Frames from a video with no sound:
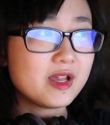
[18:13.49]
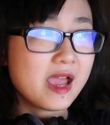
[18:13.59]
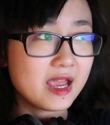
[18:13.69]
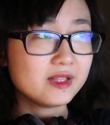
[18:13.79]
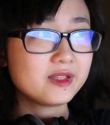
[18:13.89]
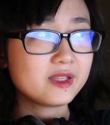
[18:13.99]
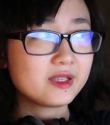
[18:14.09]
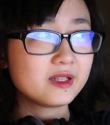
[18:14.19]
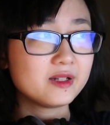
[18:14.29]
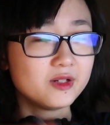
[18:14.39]

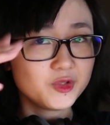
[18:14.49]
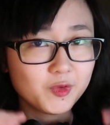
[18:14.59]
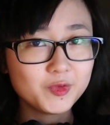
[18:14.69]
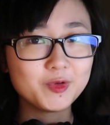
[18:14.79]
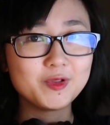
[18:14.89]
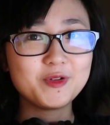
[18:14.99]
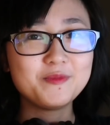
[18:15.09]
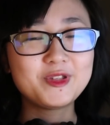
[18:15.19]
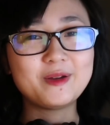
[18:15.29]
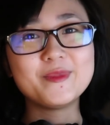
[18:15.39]
Hence
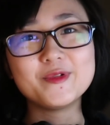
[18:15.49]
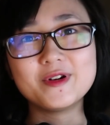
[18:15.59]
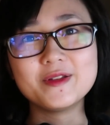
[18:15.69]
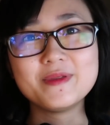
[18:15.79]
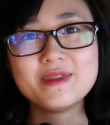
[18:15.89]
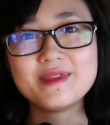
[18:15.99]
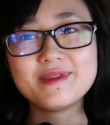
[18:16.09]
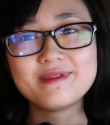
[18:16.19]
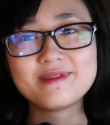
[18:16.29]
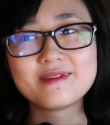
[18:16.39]
Jojolion chapter 1.
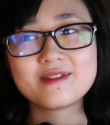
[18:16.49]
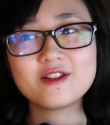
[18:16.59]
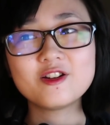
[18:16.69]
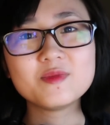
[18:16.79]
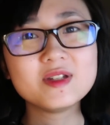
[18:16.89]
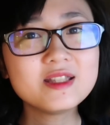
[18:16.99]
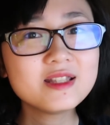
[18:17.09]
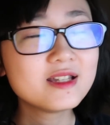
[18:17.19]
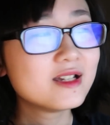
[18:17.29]
Get what I mean?